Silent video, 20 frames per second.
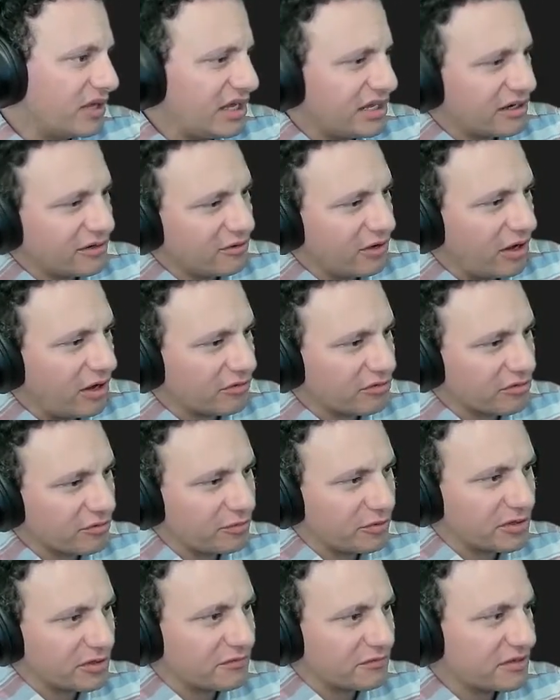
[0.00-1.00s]
I don't know how
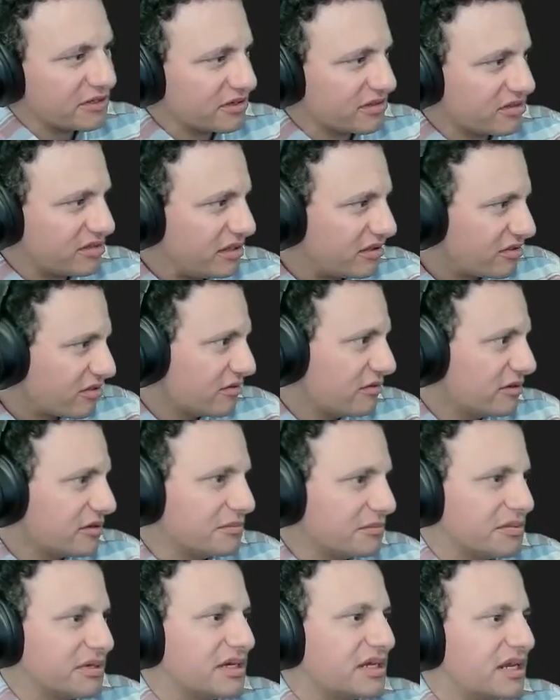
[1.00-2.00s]
supportive are the seats are,
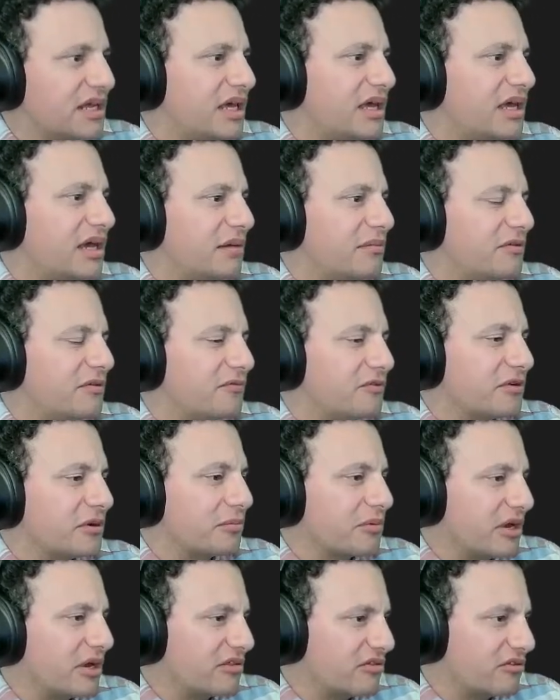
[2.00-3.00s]
but hey, I mean, for the
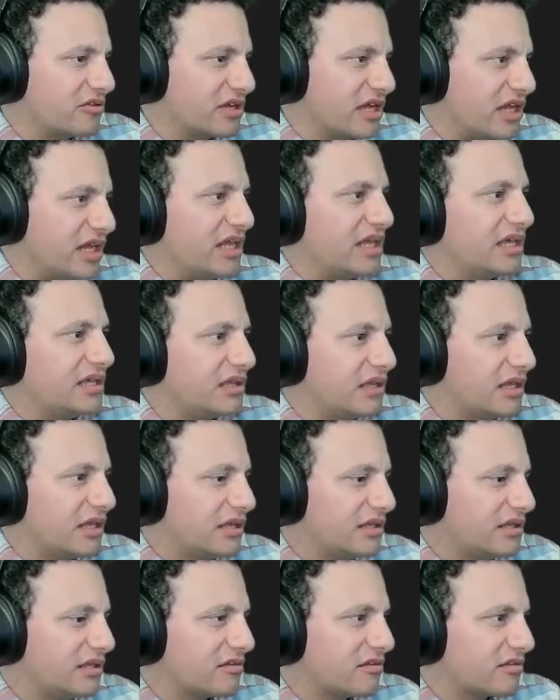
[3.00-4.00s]
price you're getting,
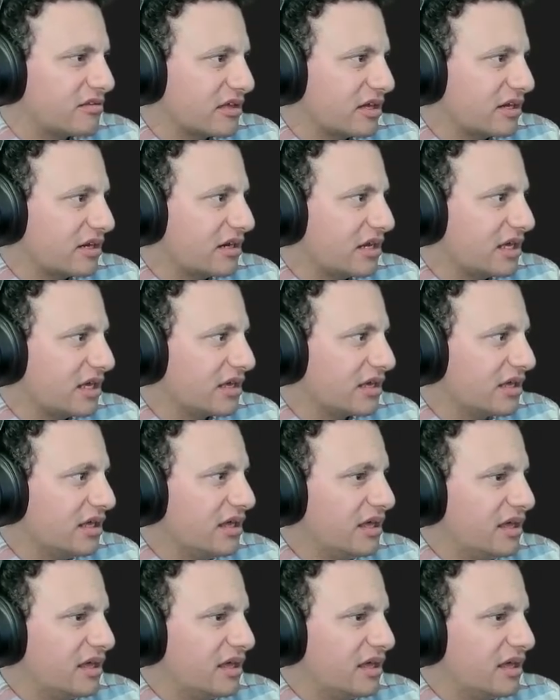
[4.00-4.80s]
uh, this is kind of like.